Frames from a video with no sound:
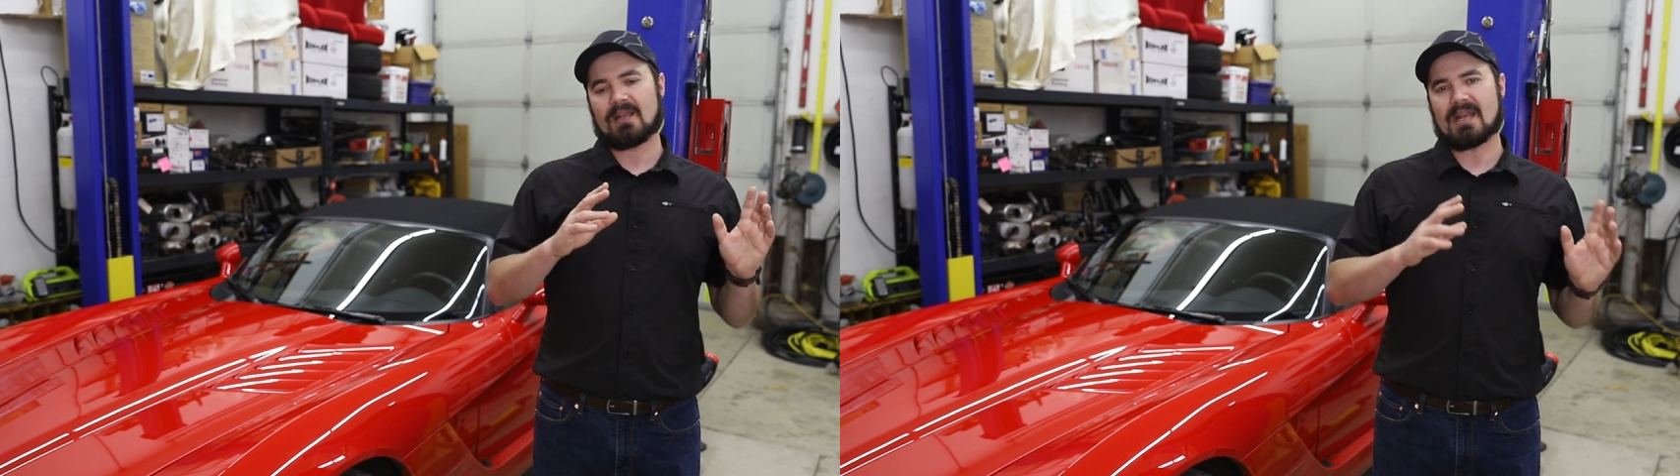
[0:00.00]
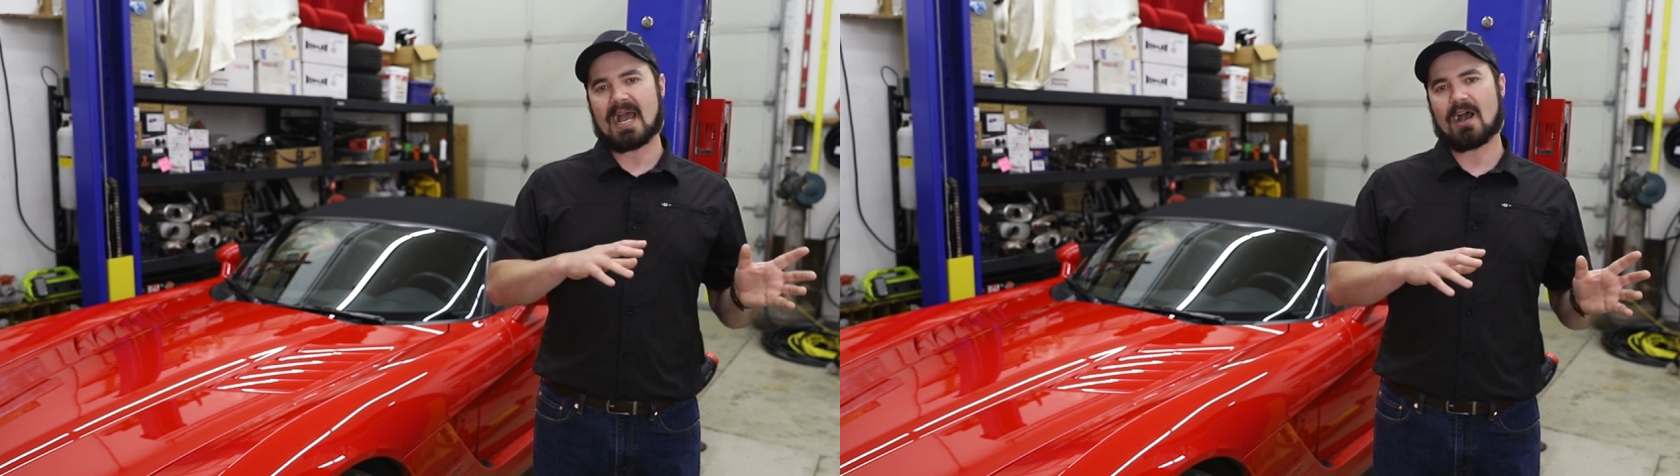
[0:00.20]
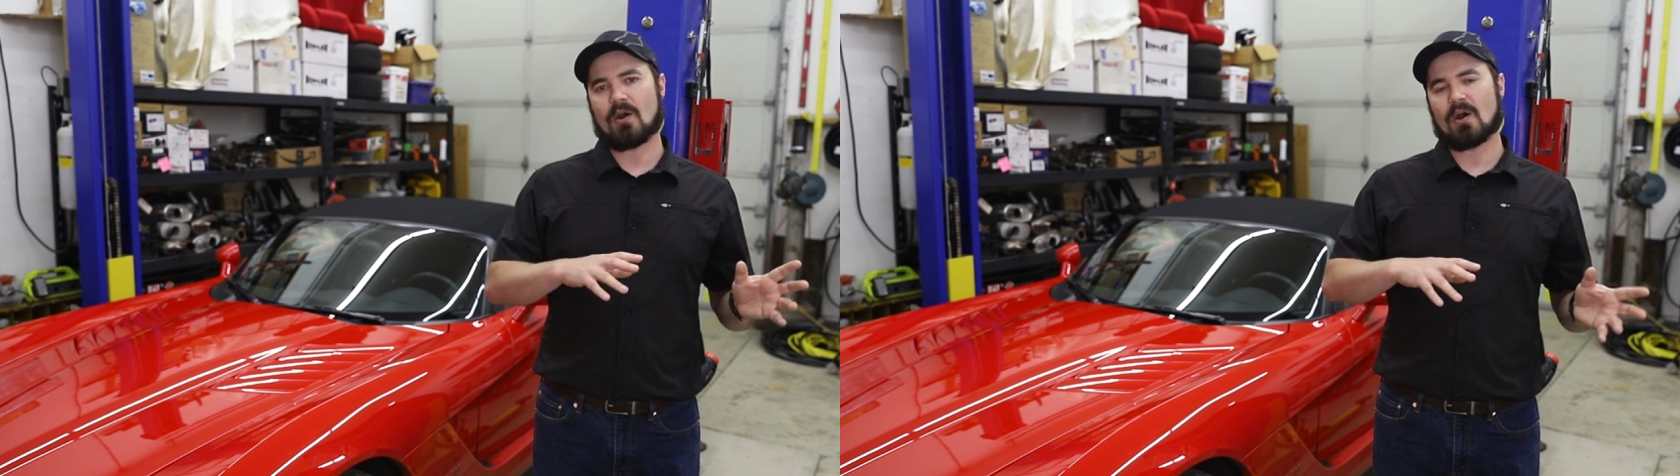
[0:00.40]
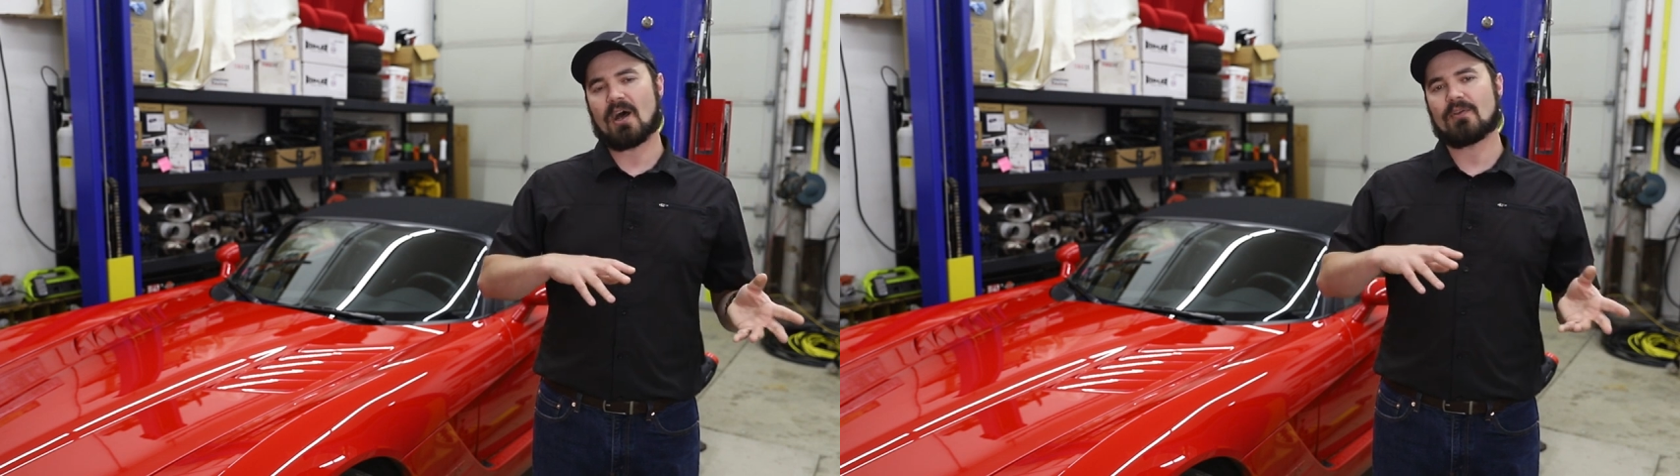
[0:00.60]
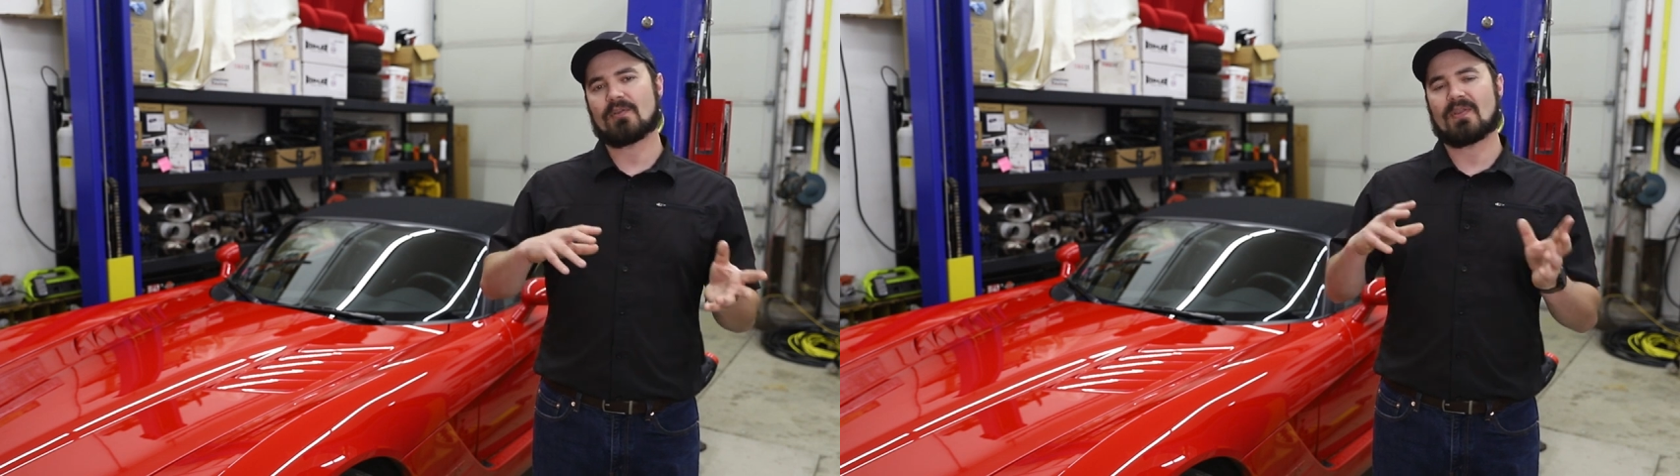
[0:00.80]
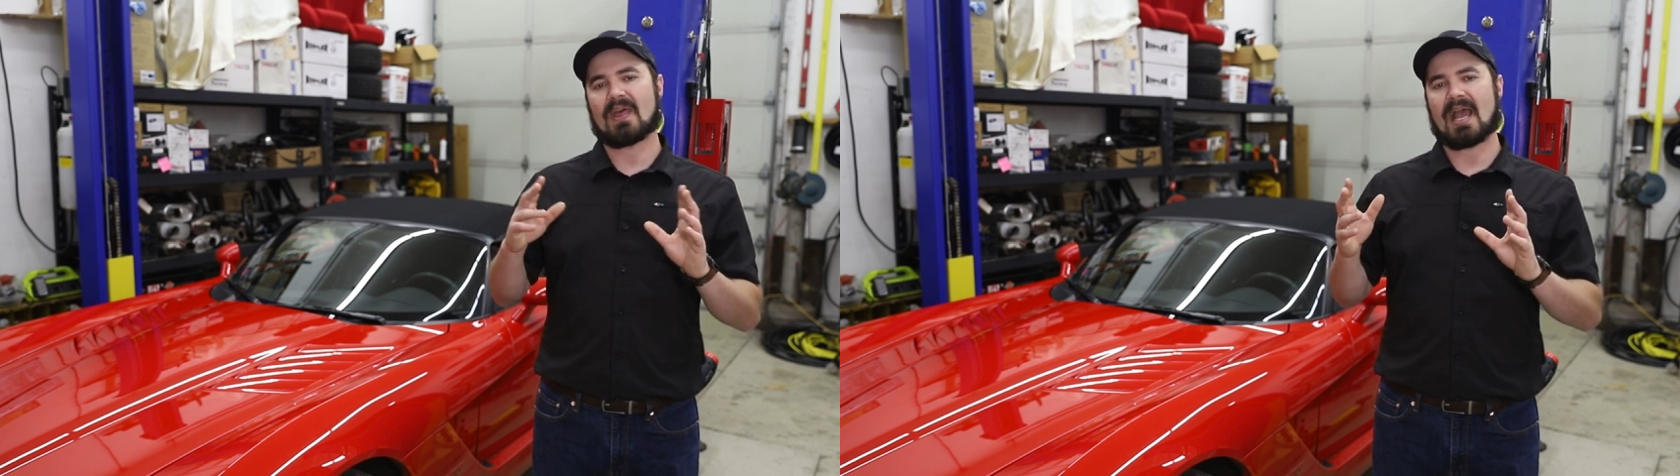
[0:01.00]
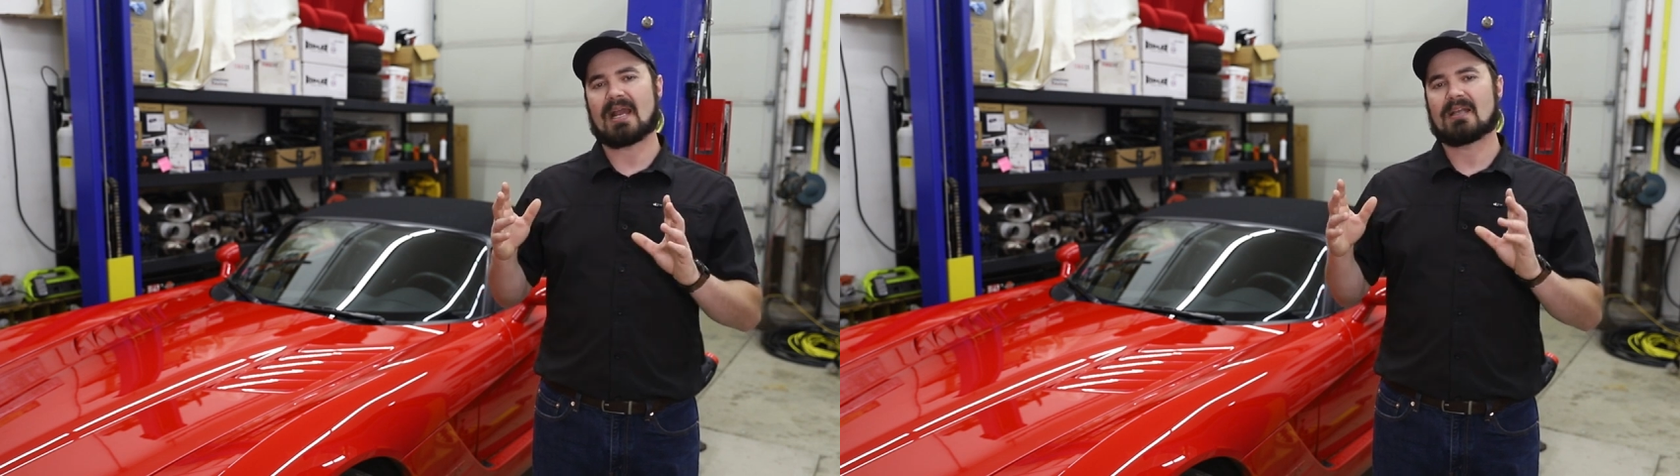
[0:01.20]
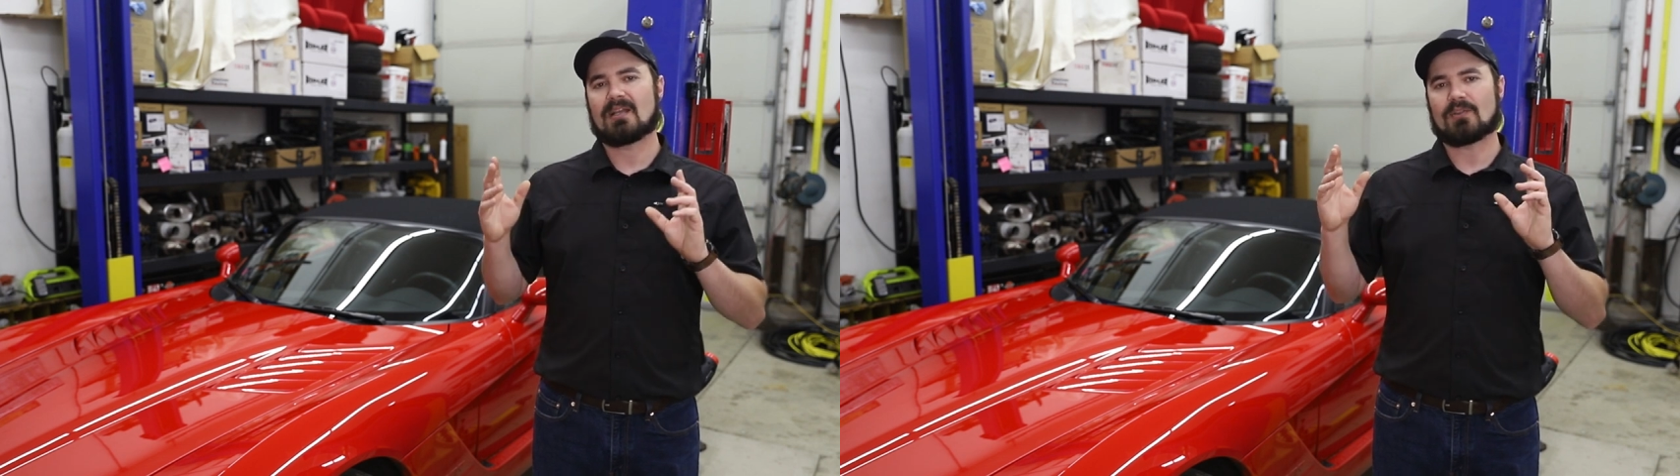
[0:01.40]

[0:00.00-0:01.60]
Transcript: Now, other than that,